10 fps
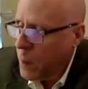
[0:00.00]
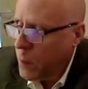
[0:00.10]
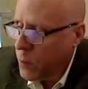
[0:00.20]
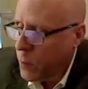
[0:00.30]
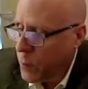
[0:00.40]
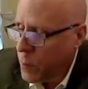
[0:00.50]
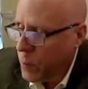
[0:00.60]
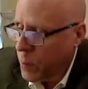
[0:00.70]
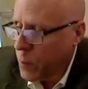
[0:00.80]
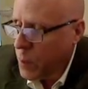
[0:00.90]
So
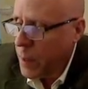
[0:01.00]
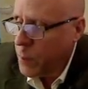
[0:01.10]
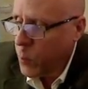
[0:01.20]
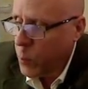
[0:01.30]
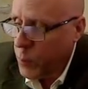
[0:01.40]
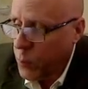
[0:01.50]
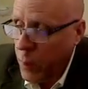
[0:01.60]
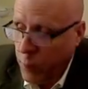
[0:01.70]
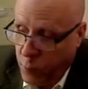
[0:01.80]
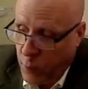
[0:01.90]
there are times when we do
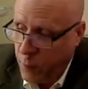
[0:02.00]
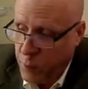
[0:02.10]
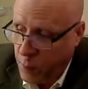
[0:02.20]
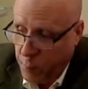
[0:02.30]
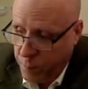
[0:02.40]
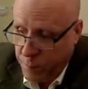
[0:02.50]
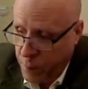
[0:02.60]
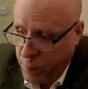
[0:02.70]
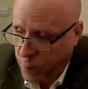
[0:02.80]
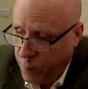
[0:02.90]
have graphs that
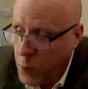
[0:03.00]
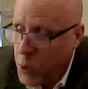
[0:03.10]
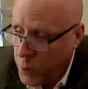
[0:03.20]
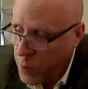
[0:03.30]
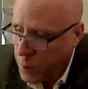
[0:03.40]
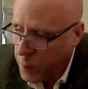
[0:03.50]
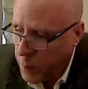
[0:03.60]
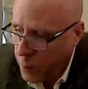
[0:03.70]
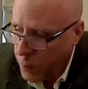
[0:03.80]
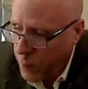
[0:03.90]
are functions that make
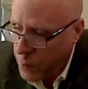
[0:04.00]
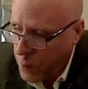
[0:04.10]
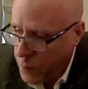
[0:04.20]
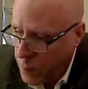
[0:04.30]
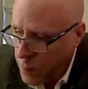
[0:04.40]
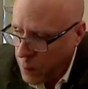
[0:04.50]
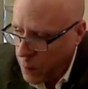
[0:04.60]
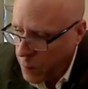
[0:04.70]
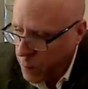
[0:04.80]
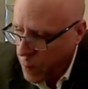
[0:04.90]
perfect sense, that
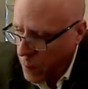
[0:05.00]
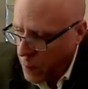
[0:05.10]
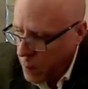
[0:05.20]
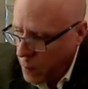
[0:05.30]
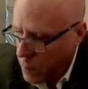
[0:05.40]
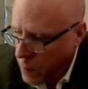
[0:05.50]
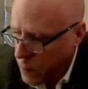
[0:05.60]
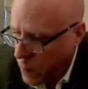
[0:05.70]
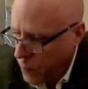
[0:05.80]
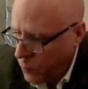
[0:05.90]
have this
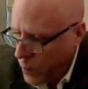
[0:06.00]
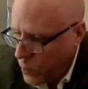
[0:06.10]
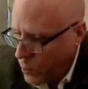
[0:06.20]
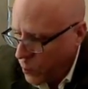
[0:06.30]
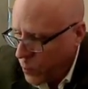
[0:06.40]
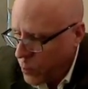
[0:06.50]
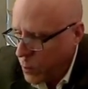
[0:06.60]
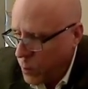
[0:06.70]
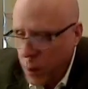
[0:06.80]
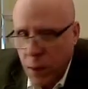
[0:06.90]
kind of feature where there's a
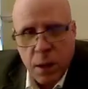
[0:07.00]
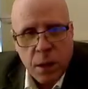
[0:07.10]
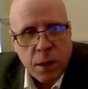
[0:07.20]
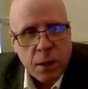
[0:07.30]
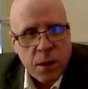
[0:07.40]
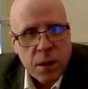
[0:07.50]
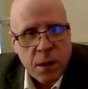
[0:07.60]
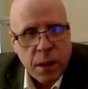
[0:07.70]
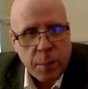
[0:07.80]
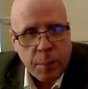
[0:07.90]
skip